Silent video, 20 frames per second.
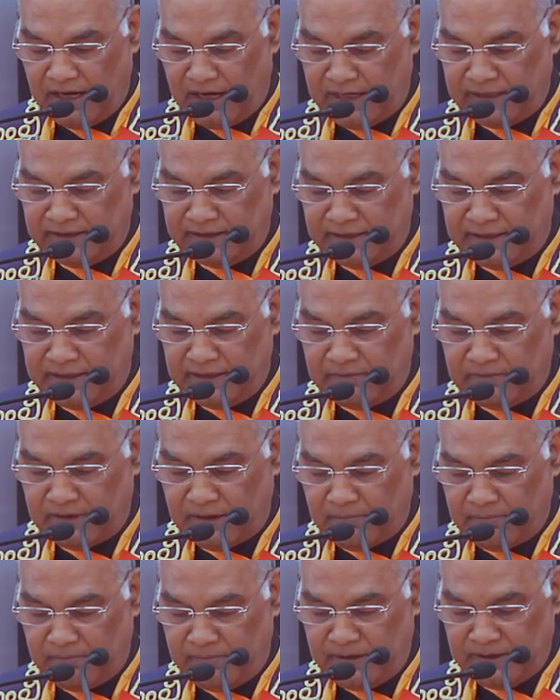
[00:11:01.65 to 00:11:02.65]
and the
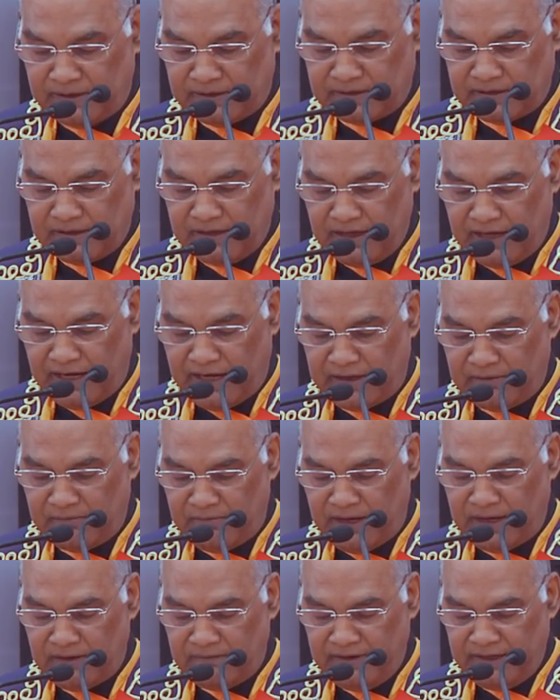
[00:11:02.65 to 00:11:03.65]
development and
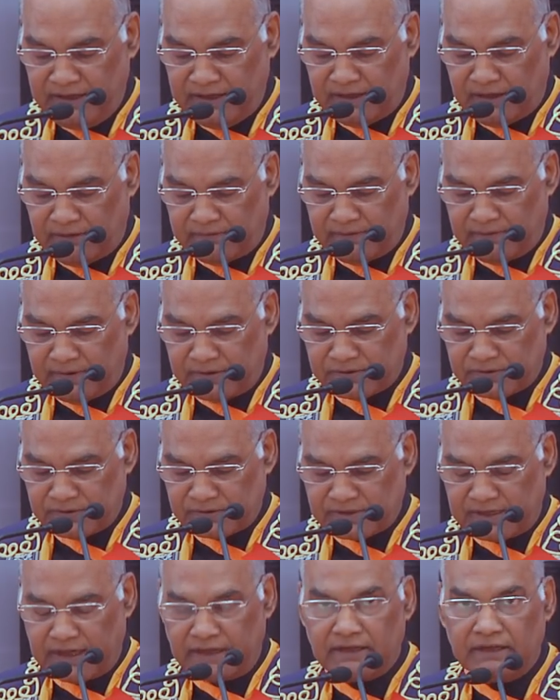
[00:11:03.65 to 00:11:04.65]
well-being of our
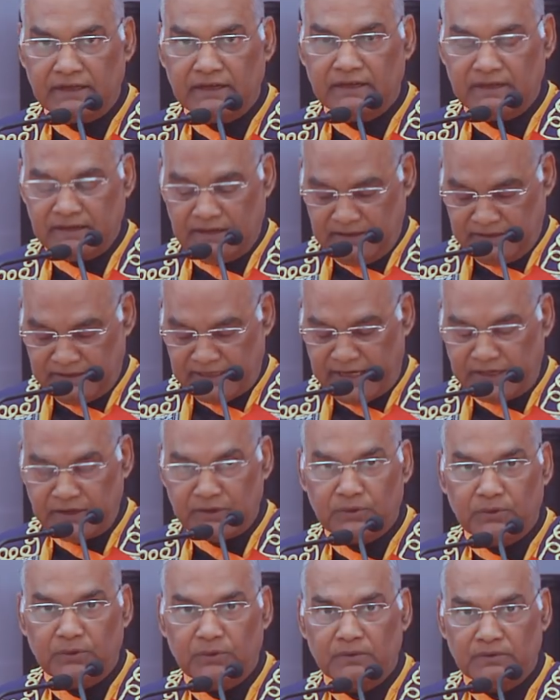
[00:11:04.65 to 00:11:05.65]
society. Thank
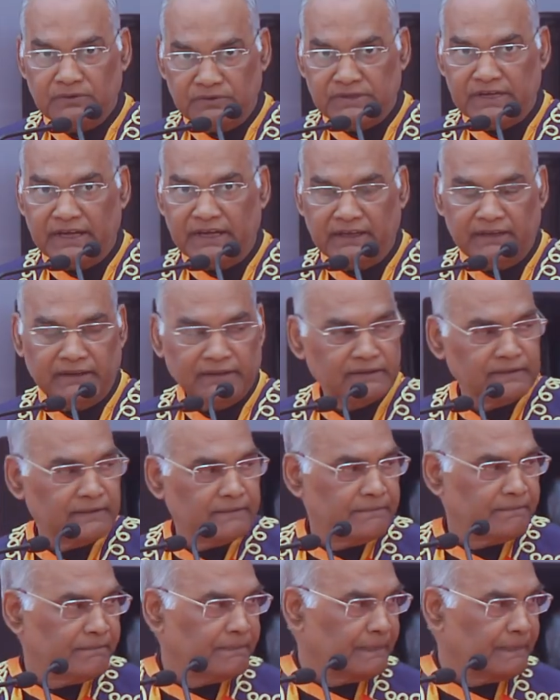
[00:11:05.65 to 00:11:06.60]
you. Jai Hind.